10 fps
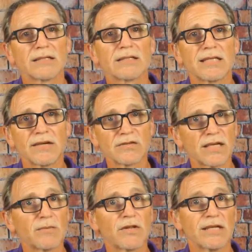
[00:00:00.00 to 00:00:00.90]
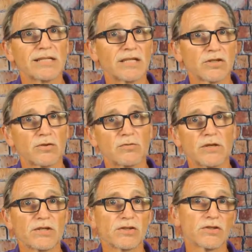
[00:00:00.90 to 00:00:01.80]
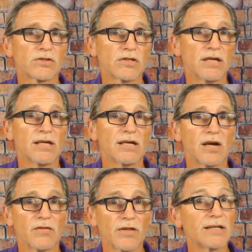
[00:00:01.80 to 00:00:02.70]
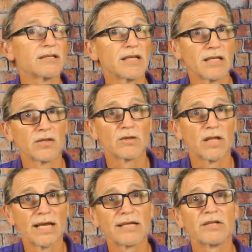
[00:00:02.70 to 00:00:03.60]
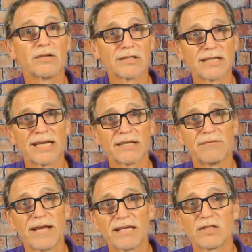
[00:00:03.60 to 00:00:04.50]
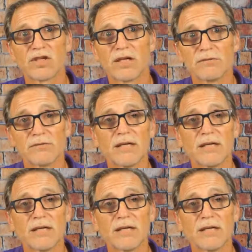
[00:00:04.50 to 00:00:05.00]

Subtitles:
See if some of the additional features are things that you like and you can take advantage of.